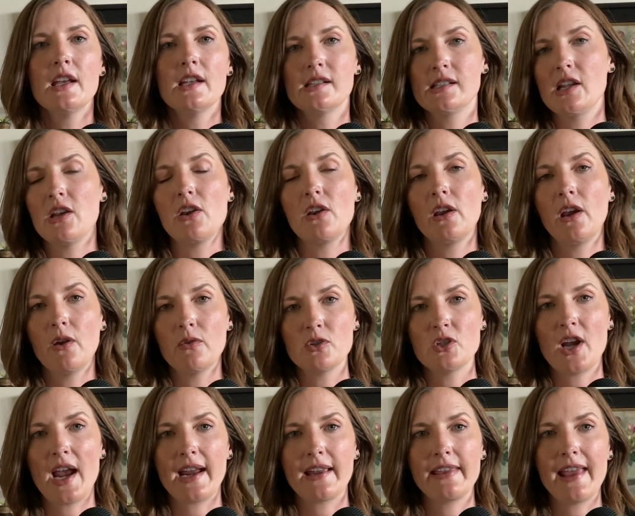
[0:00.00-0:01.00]
So you can go
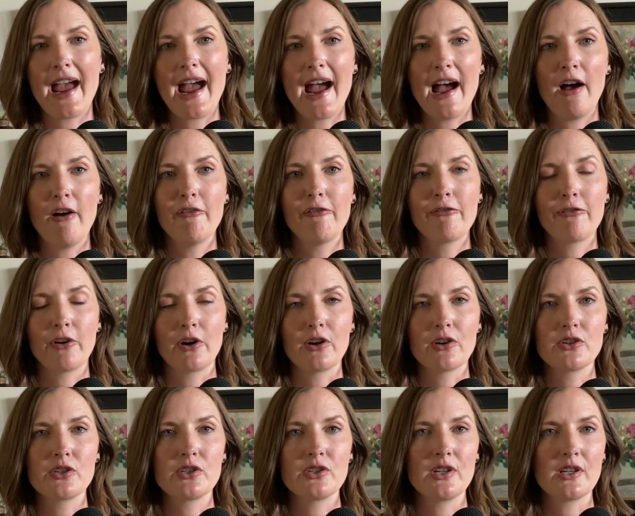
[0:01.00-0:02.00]
check that out
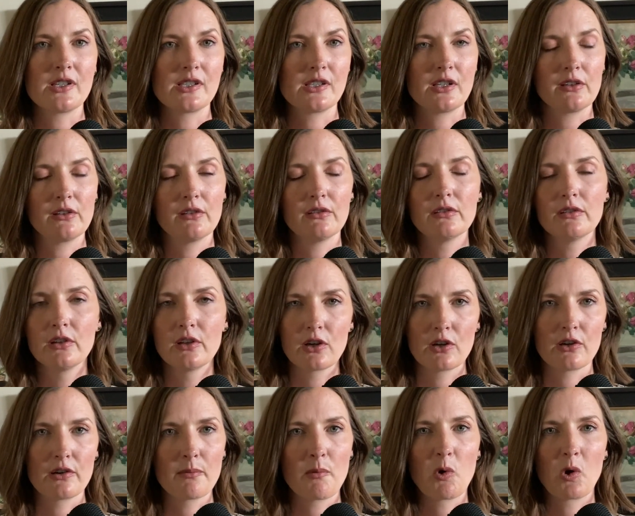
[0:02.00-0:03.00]
first just to
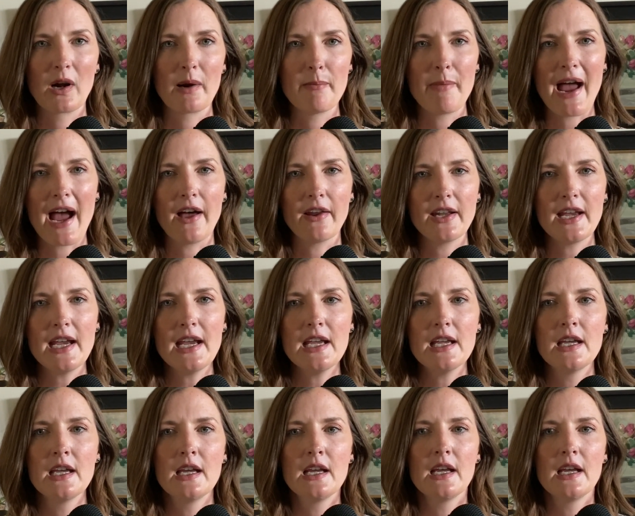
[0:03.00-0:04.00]
learn more about it.